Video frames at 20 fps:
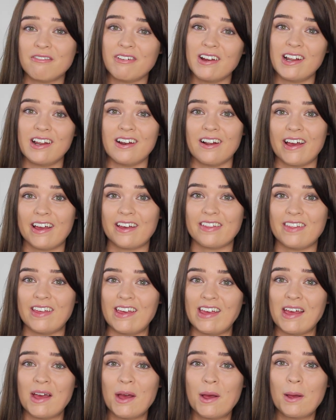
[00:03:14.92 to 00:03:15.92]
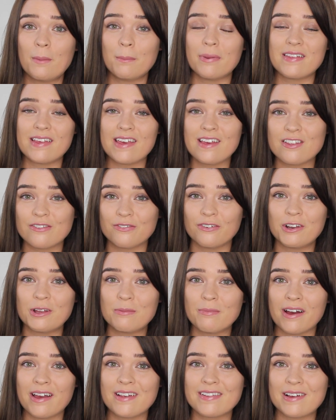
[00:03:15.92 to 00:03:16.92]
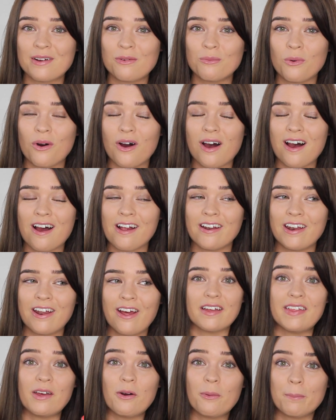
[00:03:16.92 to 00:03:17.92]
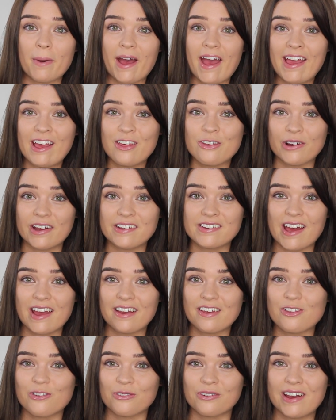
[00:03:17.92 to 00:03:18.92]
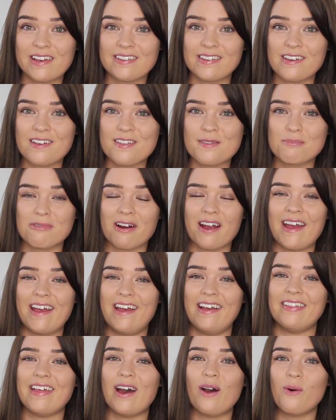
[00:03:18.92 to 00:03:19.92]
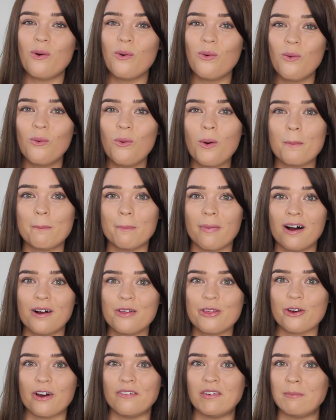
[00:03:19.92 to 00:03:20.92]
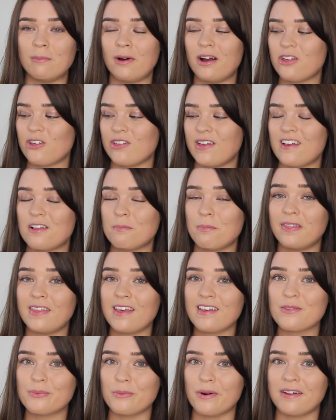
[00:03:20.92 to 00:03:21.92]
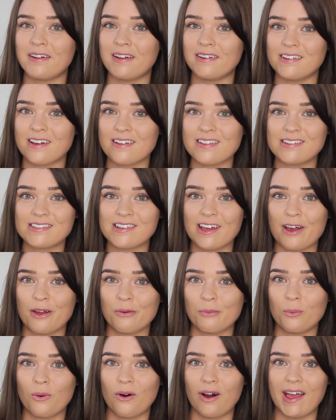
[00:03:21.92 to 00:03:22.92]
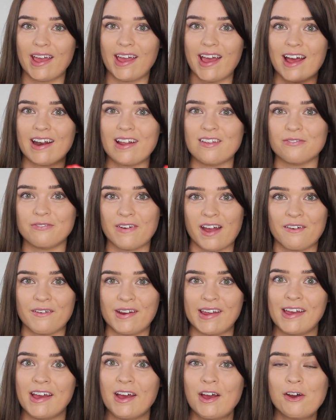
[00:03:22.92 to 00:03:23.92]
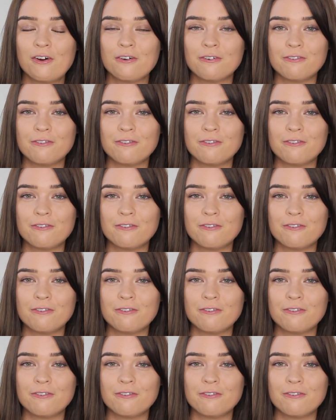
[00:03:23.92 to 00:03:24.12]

I really like the Batiste volumizing one, the Obey dry texturizing spray. They're all much of a muchness, but this one doesn't turn white and is very